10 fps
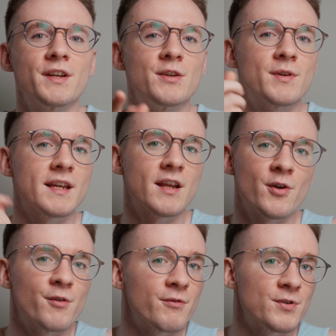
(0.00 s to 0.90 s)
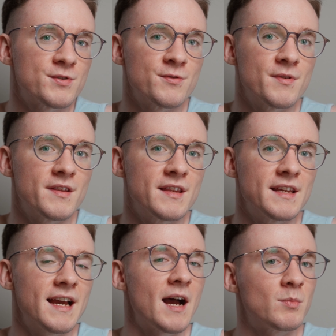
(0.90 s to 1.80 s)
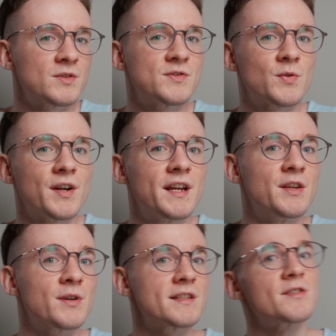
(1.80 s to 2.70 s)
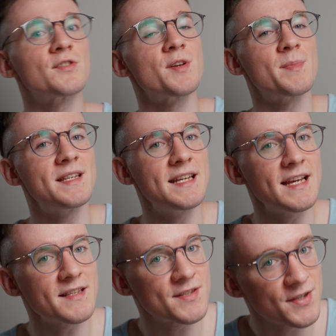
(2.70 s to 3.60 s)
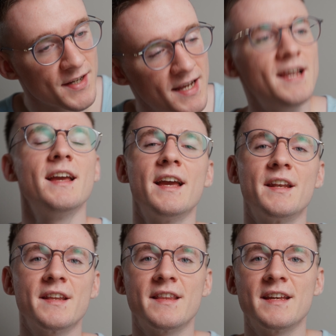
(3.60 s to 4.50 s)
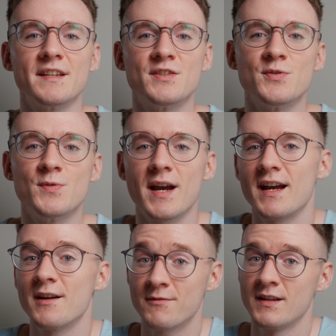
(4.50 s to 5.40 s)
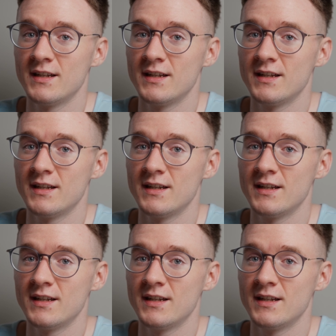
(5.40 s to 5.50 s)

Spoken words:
you can head over to the Apple Store and you can search up Dehancer, and they do have